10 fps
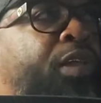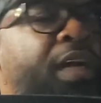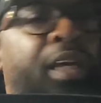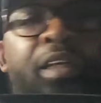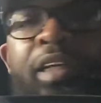
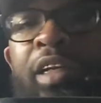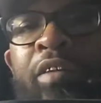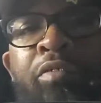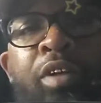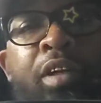I let
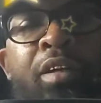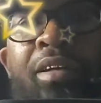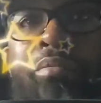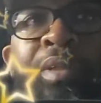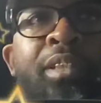every
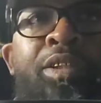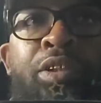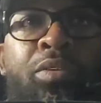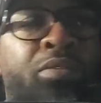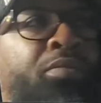comment
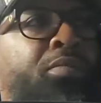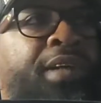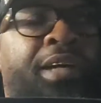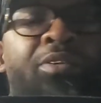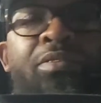show.
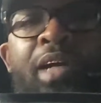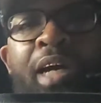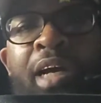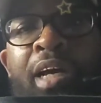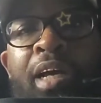I don't
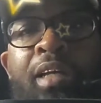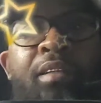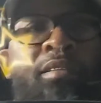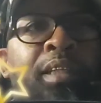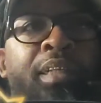
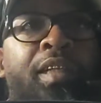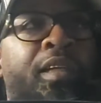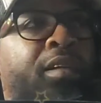hide any